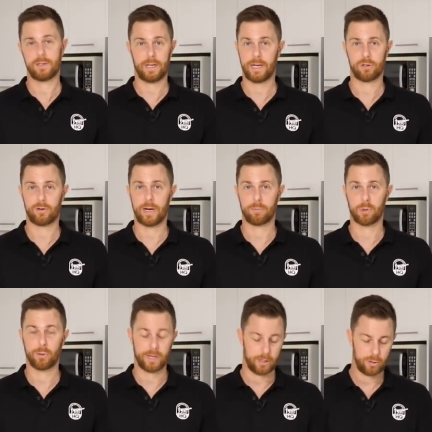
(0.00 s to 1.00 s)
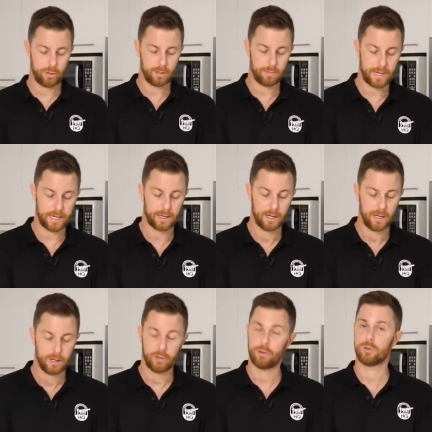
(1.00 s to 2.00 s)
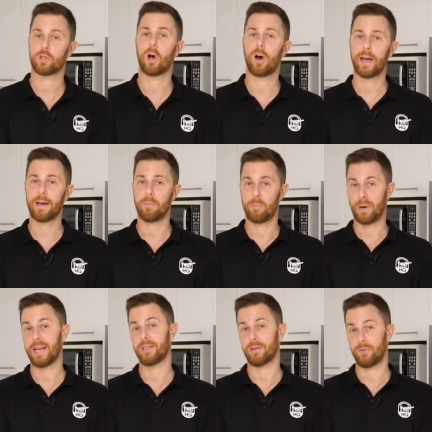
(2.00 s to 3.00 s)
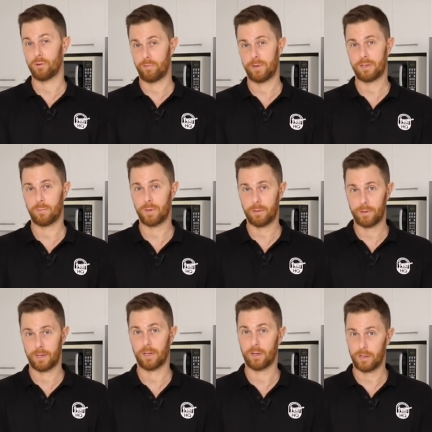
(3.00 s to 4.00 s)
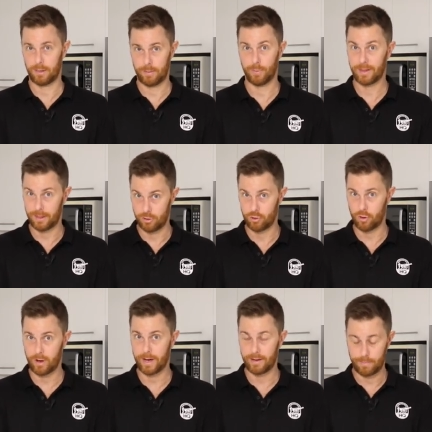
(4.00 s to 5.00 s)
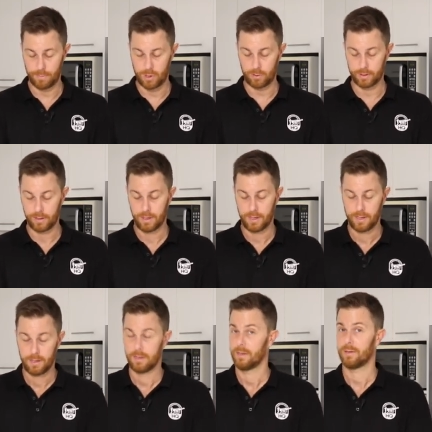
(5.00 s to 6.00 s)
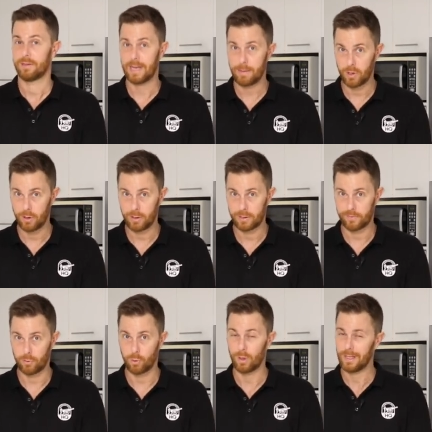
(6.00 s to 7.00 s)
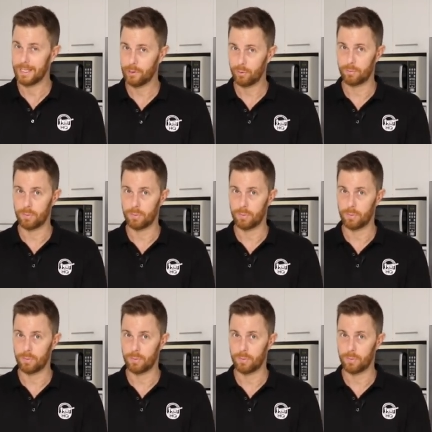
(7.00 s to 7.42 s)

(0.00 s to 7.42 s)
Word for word: in extract brewing. You can make your entire base of your recipe with, with the dried malt. Same goes for liquid